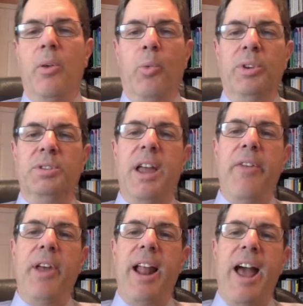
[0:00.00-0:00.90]
We
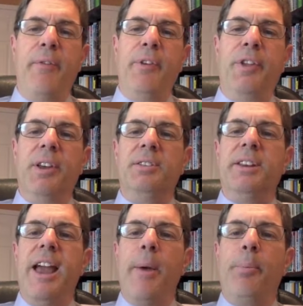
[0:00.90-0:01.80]
said that everything is
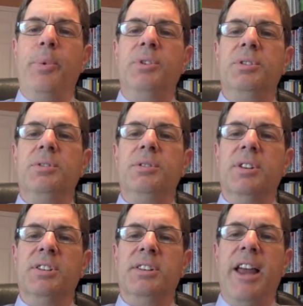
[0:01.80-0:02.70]
kept
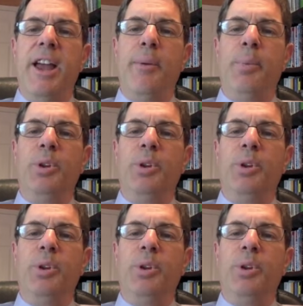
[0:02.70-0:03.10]
the same